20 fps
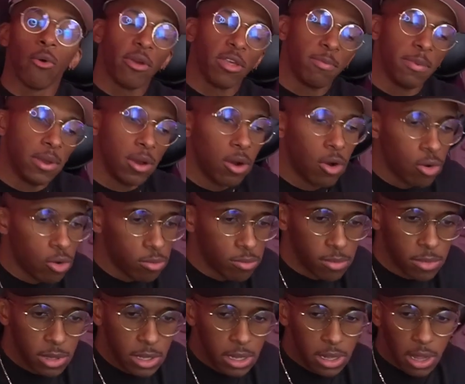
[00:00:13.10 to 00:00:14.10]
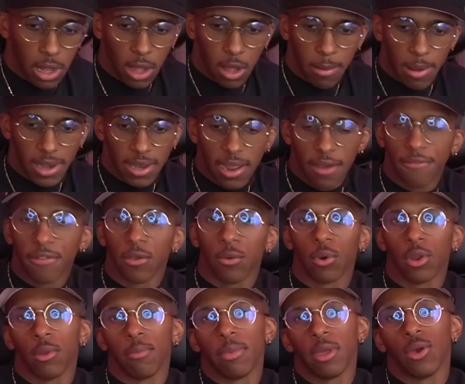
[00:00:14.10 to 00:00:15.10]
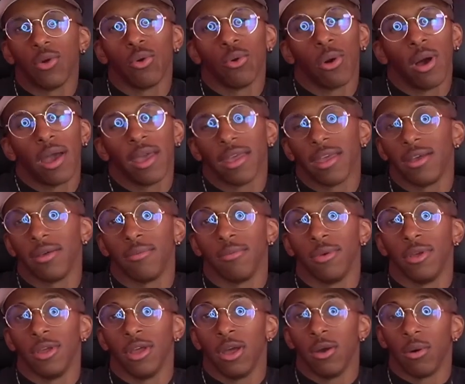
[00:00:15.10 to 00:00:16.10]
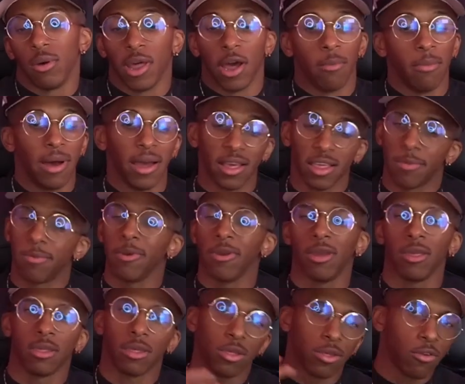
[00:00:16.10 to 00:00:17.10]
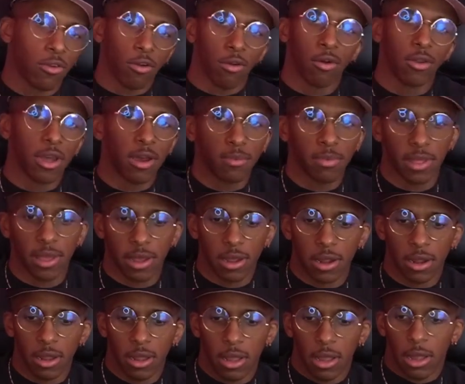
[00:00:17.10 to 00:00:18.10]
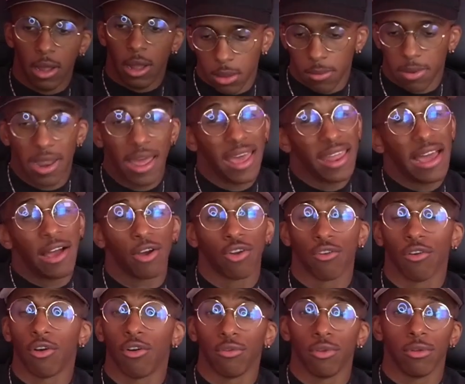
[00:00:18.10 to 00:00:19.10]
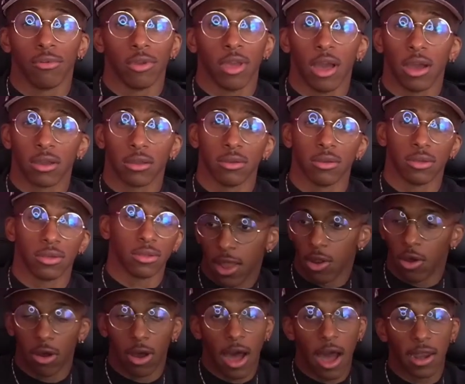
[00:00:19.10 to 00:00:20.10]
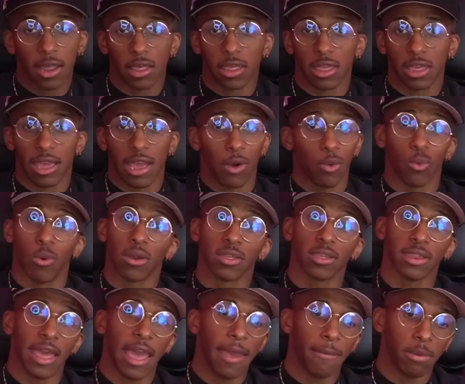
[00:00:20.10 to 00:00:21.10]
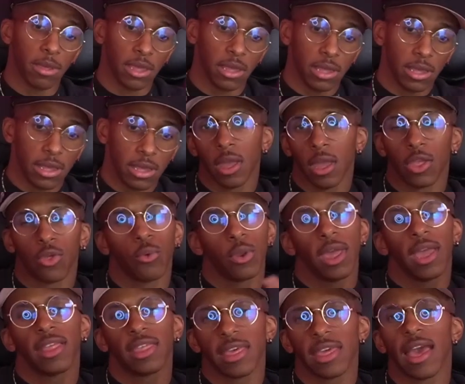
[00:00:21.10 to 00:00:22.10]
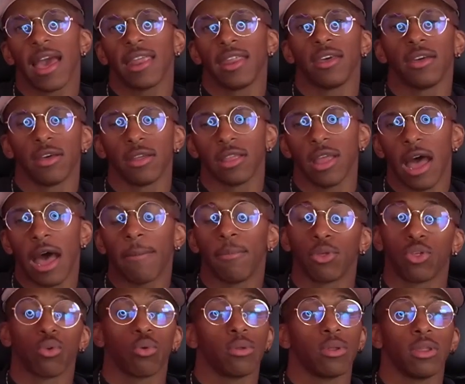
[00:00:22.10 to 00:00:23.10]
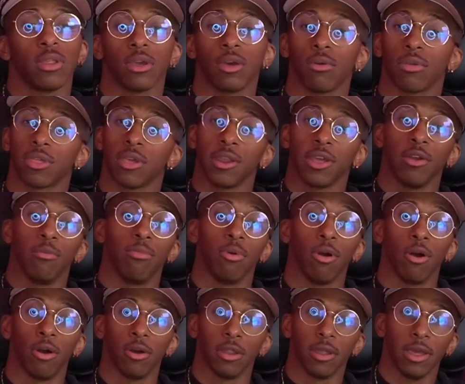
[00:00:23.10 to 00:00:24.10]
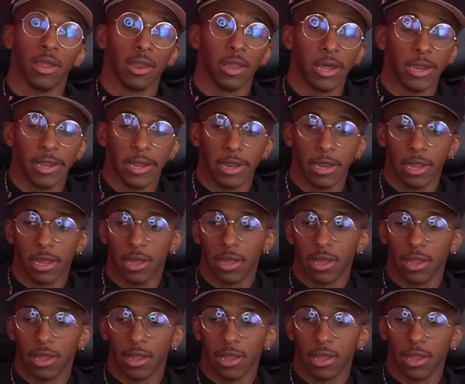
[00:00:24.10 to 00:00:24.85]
always be home. I definitely wouldn't be who I am without my experiences growing up there. But I had outgrown Yonkers. In all honesty, I wasn't happy. In 2018, I had the opportunity to go study abroad in London,